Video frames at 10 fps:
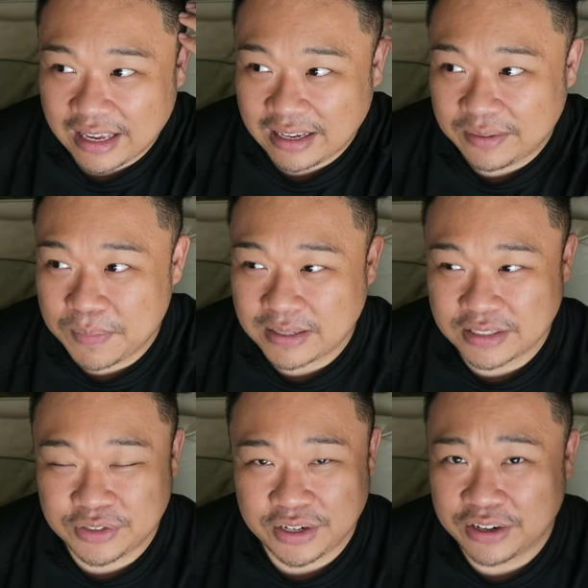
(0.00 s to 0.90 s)
it makes
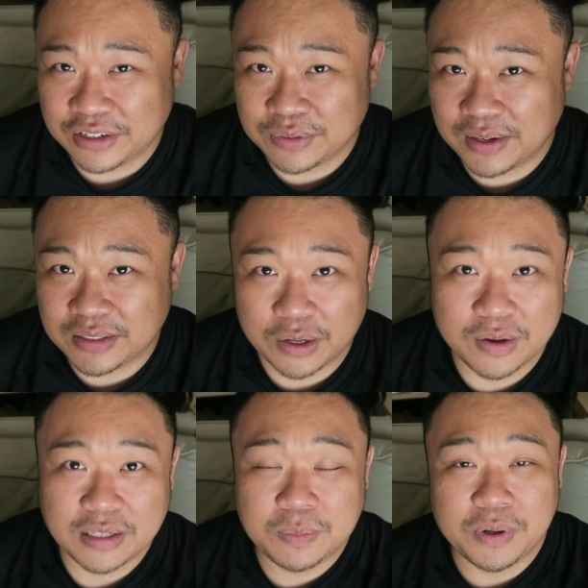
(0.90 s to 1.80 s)
it straighter as well.
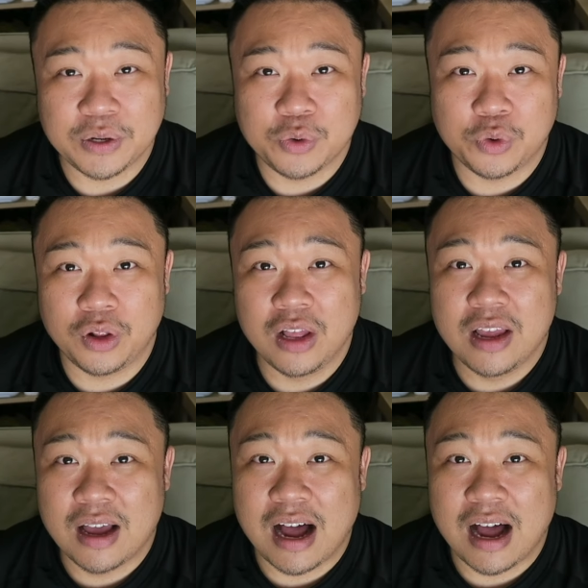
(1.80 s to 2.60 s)
So it's pretty cool.